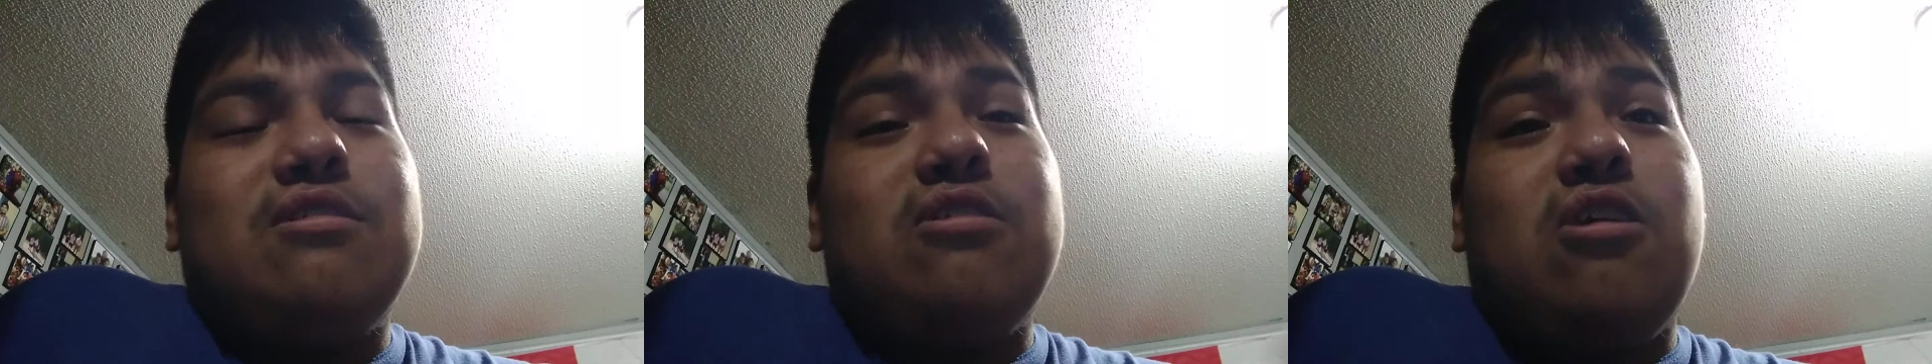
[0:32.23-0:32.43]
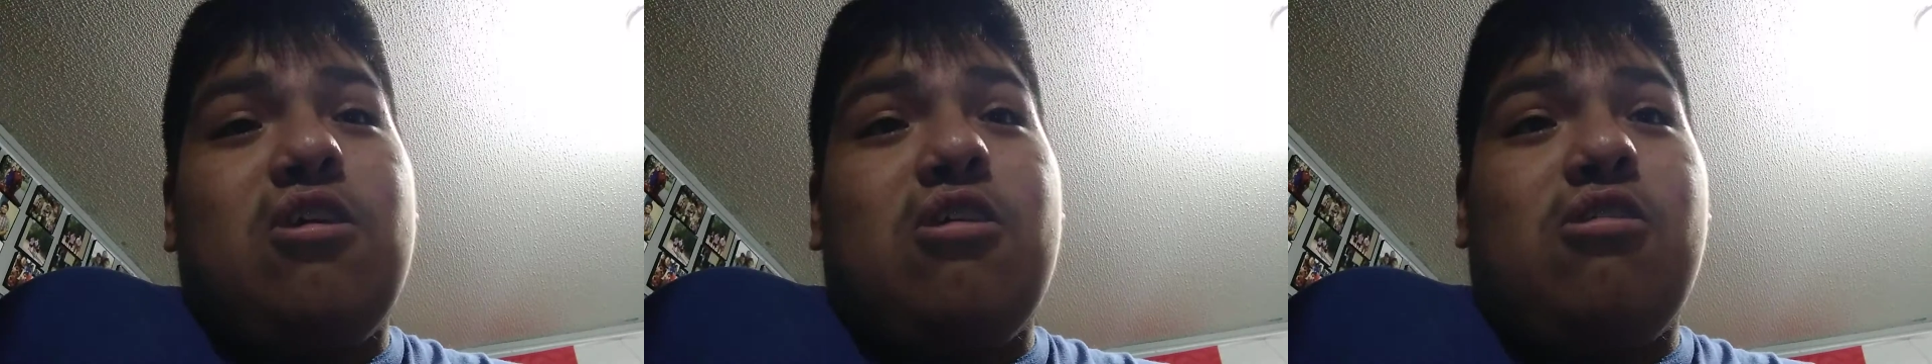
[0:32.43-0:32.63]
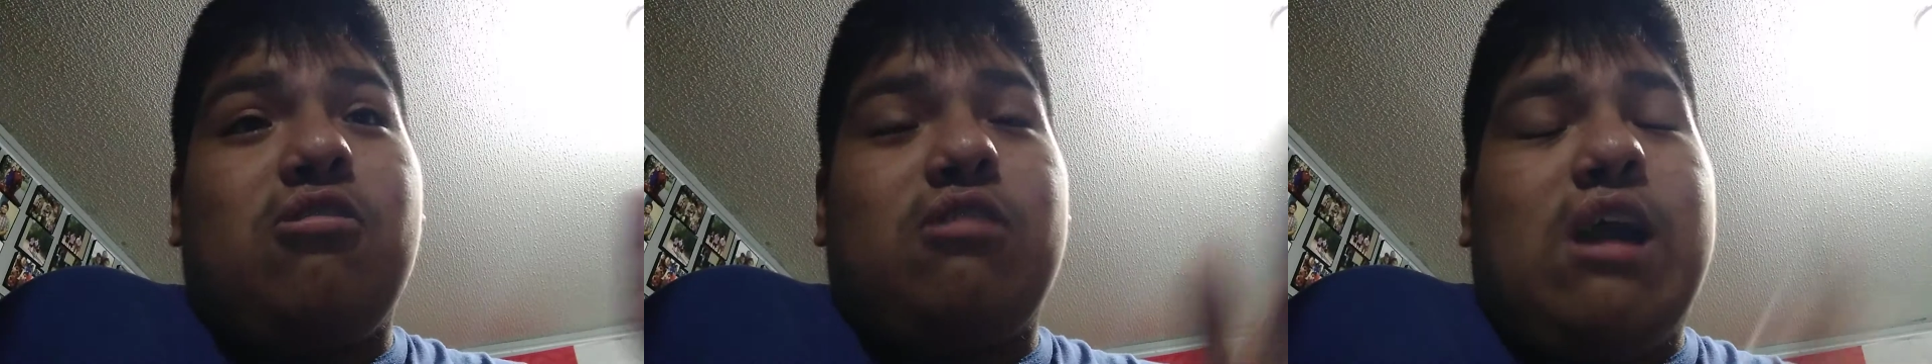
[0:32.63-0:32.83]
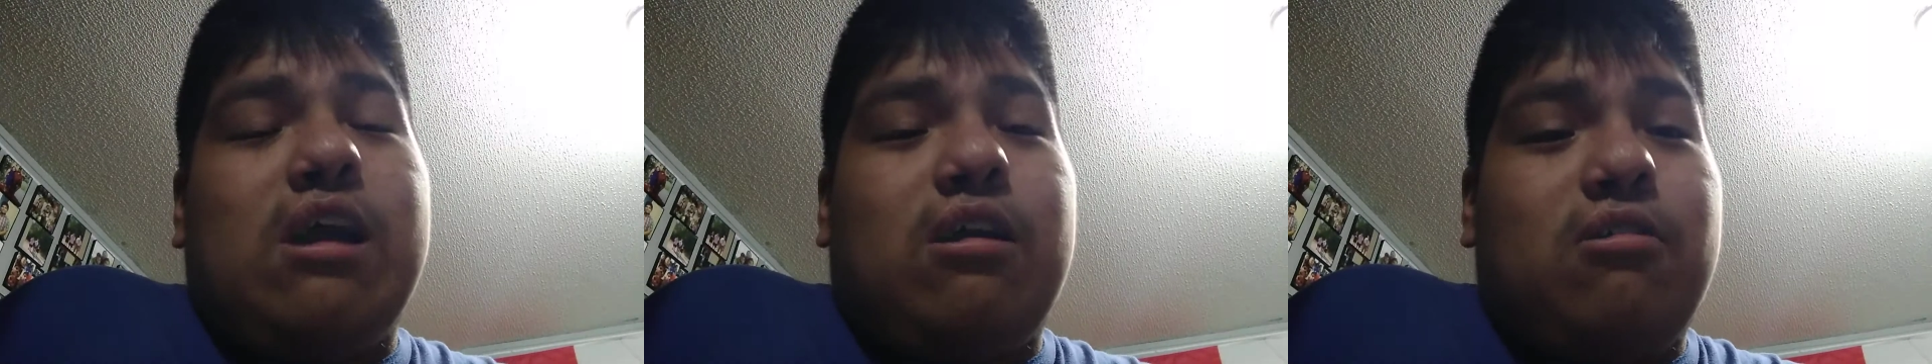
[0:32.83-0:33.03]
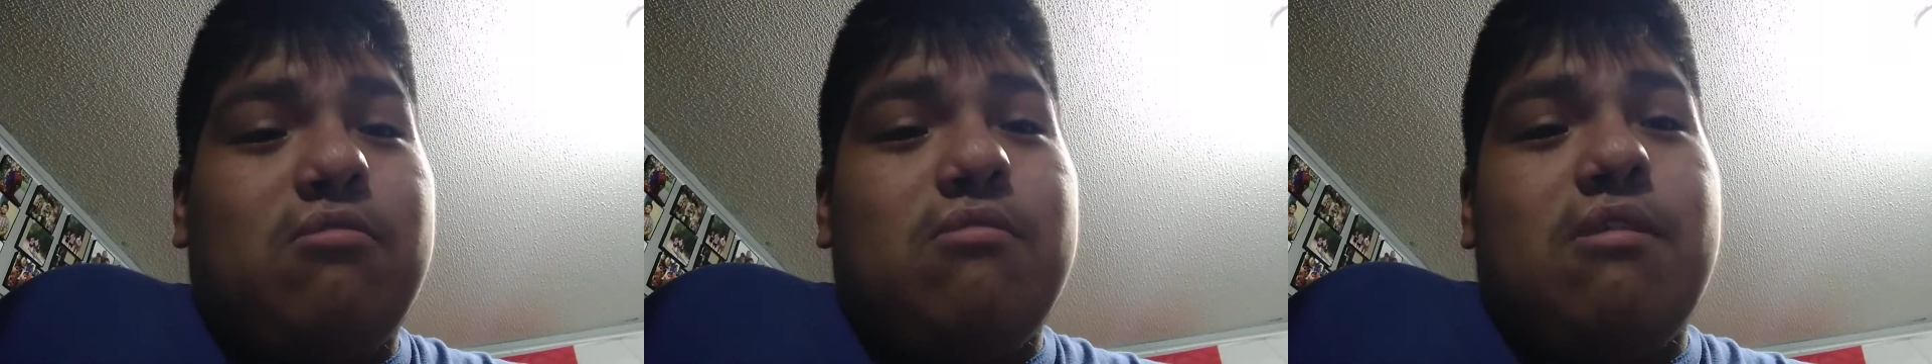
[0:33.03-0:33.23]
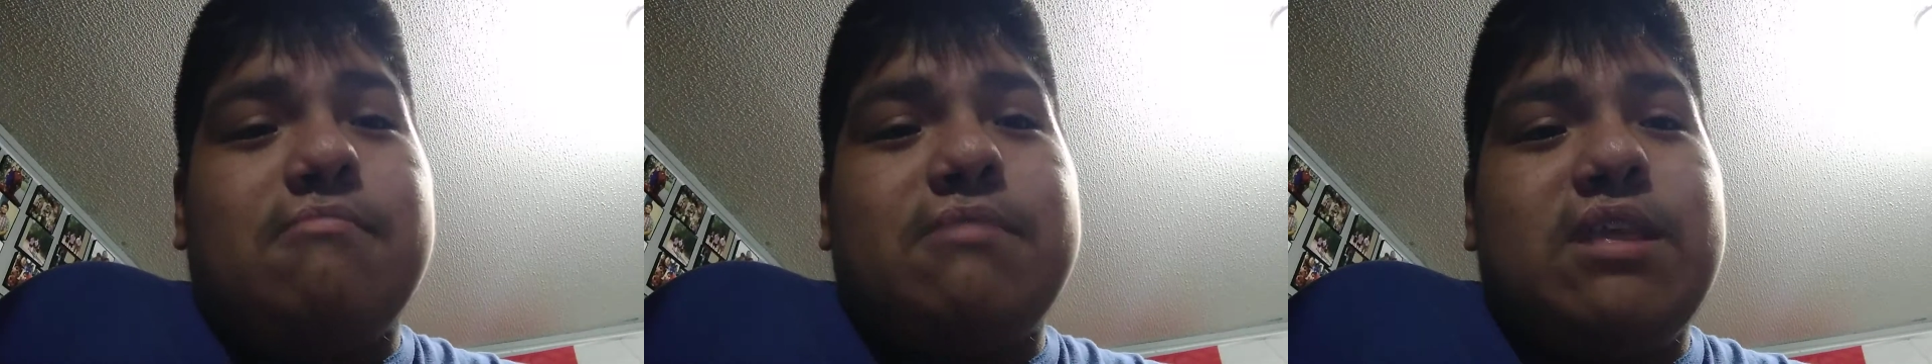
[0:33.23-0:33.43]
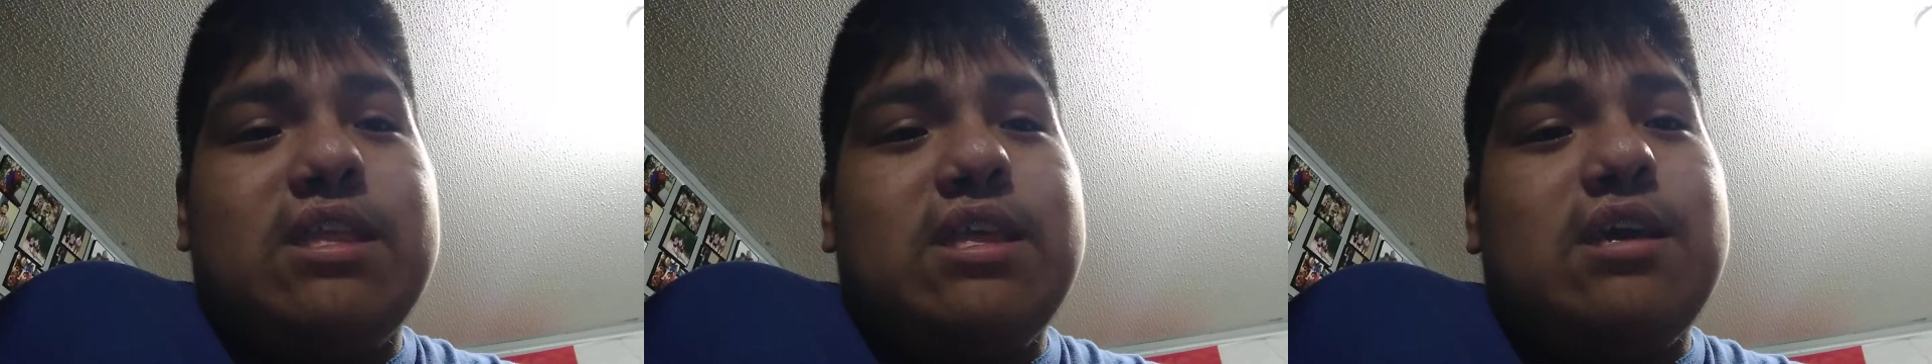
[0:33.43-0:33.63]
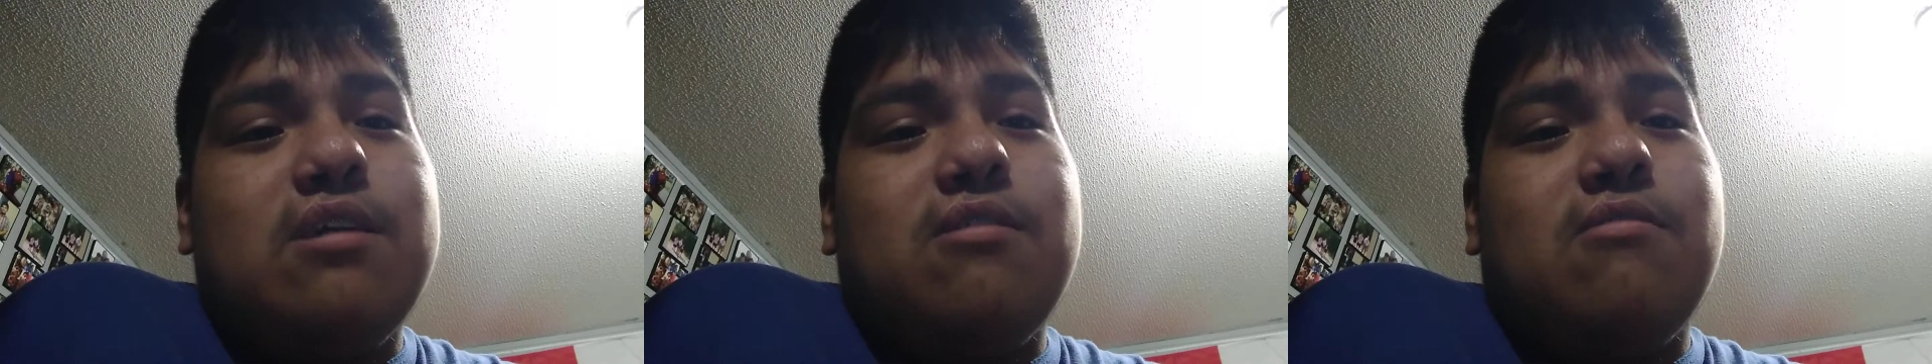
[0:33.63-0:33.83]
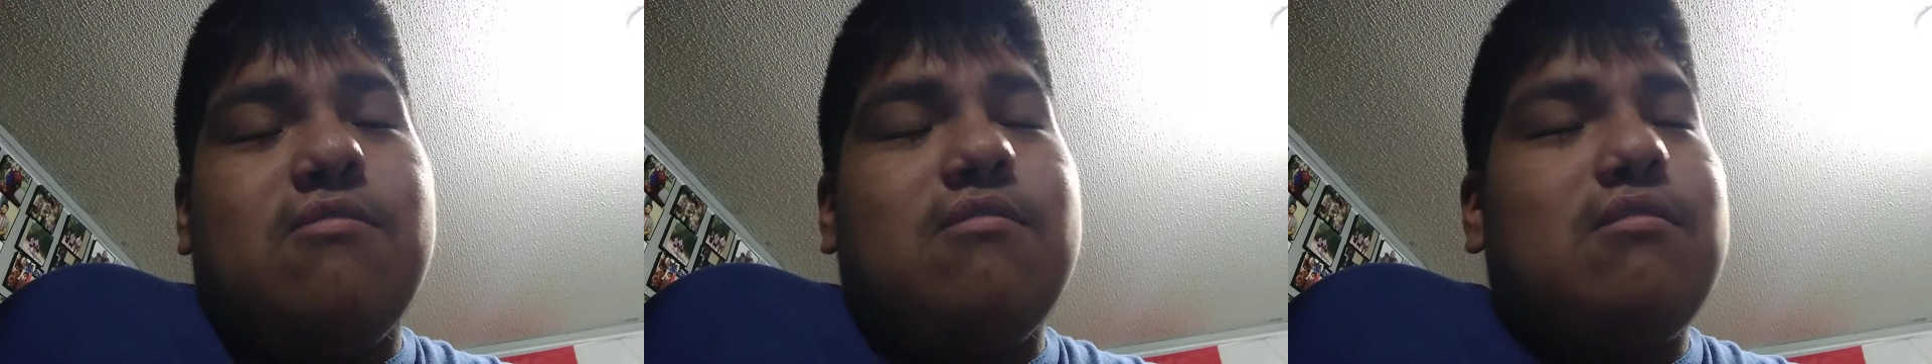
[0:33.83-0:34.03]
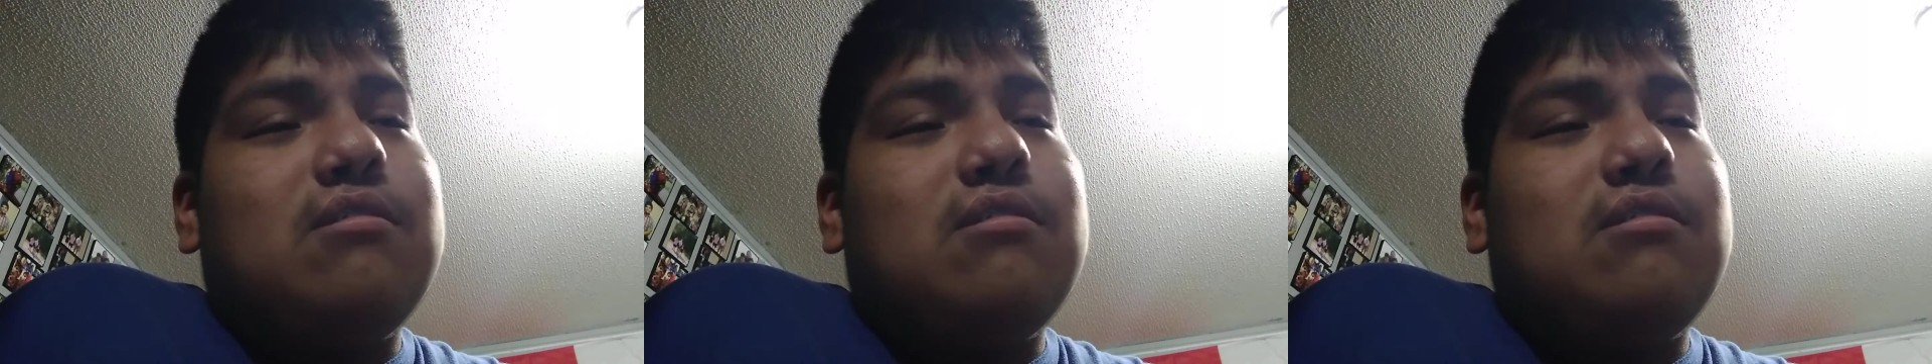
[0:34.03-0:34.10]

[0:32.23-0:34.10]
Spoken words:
They all got corrupted now.